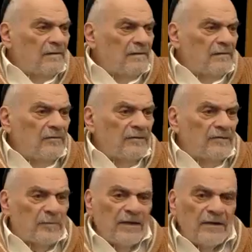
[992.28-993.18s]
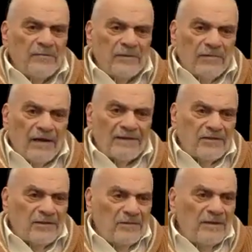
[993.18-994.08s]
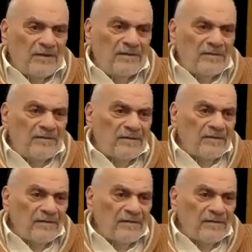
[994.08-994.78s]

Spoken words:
to explain what Rashi means.